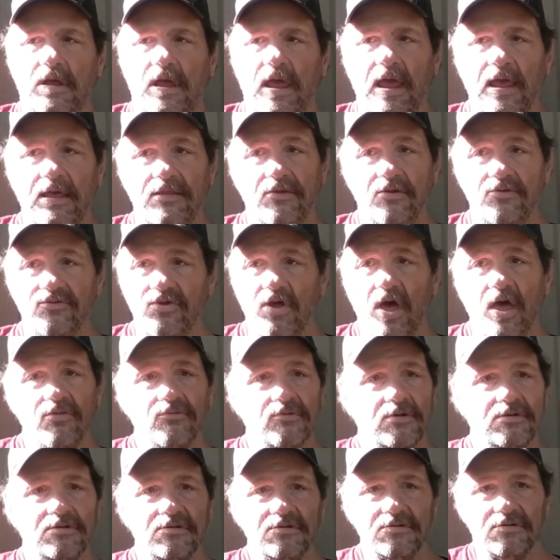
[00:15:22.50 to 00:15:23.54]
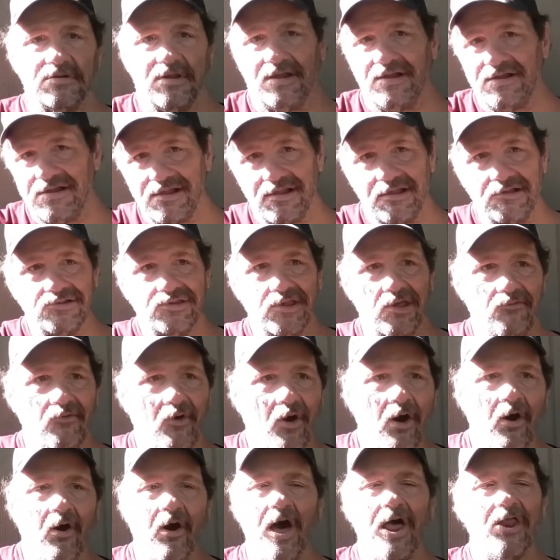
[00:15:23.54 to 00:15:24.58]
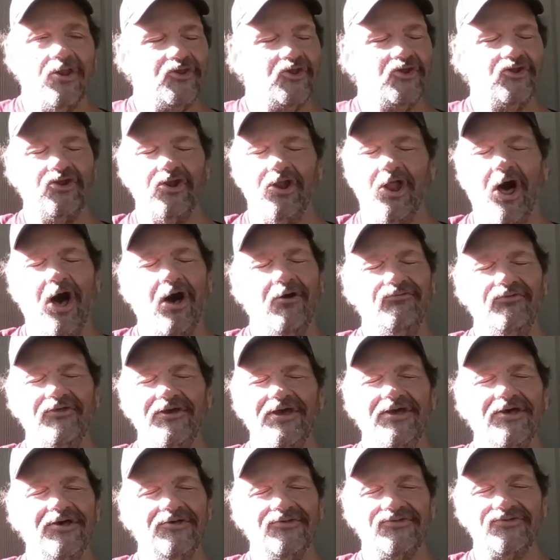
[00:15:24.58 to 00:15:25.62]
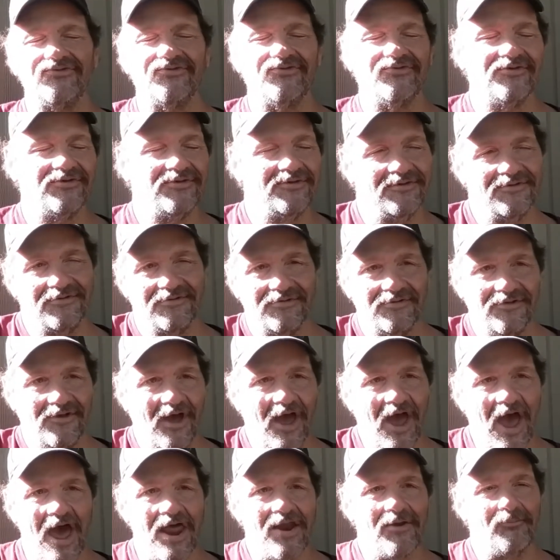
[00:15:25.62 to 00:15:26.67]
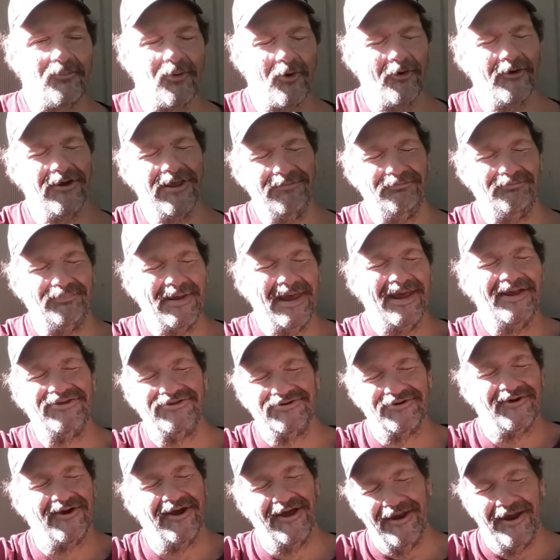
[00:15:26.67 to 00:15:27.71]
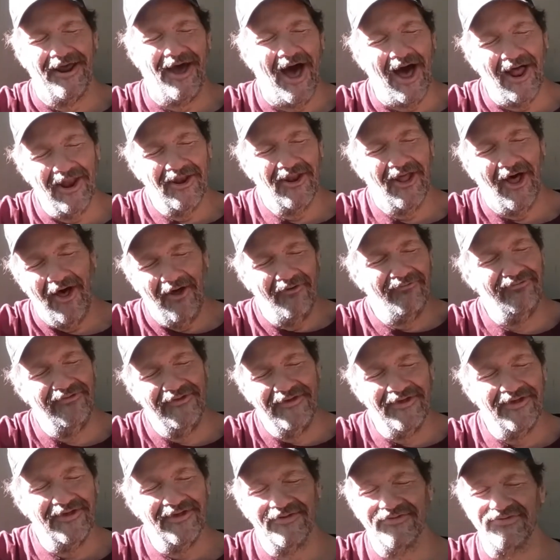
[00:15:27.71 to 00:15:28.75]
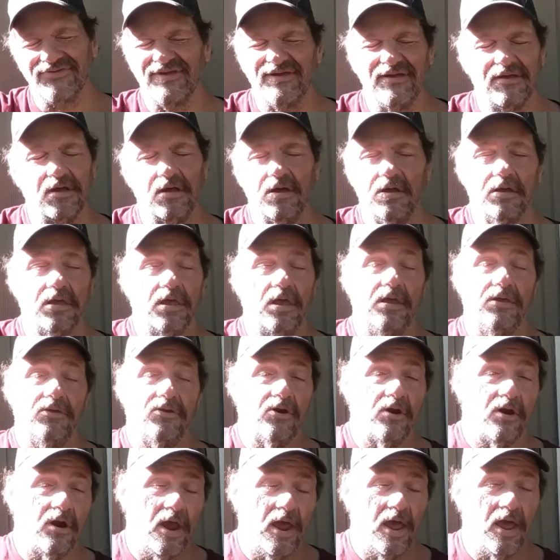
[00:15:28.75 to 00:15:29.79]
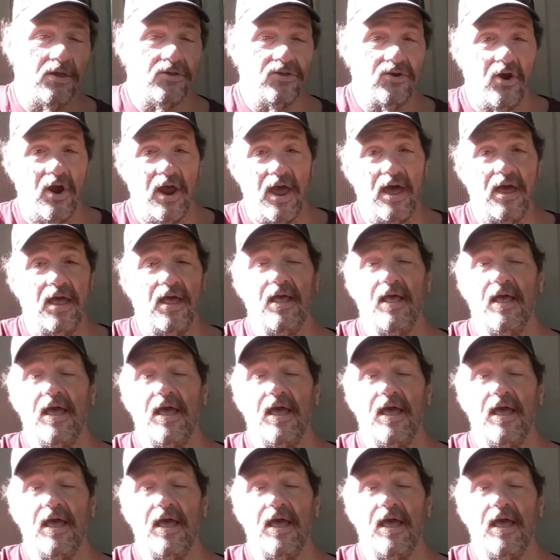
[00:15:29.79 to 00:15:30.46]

And there's other ones. Say, well, I just love this. It had a pretty picture in it. I love this. Okay, you're out. You're out.